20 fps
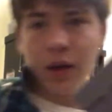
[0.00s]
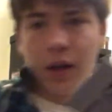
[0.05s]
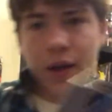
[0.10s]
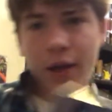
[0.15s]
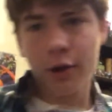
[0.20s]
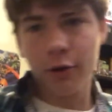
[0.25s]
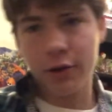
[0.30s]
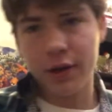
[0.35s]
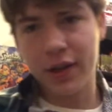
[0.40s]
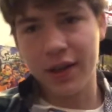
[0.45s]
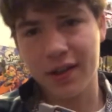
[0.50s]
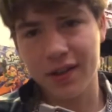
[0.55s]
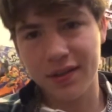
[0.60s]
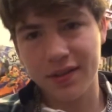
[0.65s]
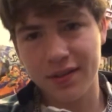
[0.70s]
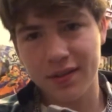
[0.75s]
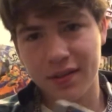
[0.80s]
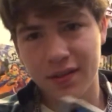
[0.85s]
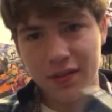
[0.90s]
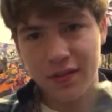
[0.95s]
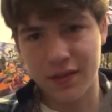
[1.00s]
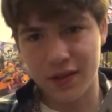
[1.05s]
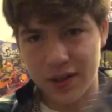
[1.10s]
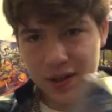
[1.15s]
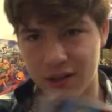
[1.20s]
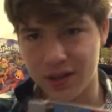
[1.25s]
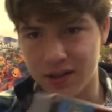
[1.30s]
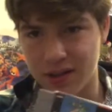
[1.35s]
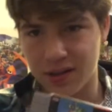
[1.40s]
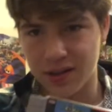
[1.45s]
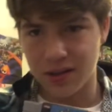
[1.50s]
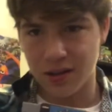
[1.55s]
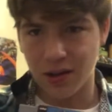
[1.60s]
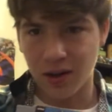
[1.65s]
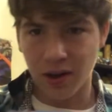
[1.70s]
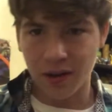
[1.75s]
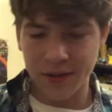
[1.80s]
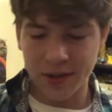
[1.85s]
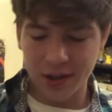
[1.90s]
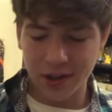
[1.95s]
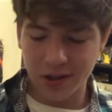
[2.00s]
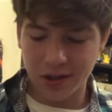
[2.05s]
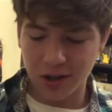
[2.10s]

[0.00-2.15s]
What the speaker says: here is the other